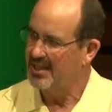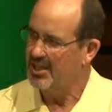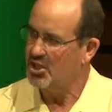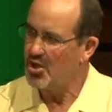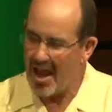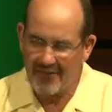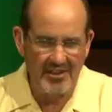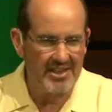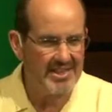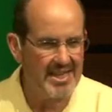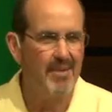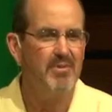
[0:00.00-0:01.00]
you have to
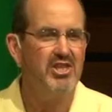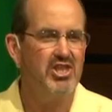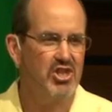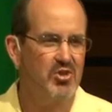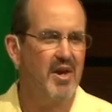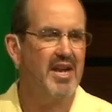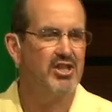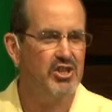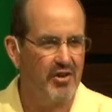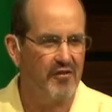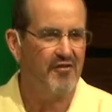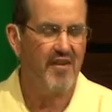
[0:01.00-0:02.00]
demonstrate
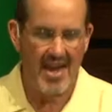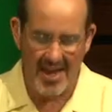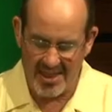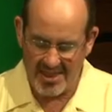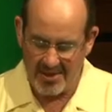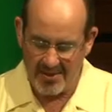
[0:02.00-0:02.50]
your faith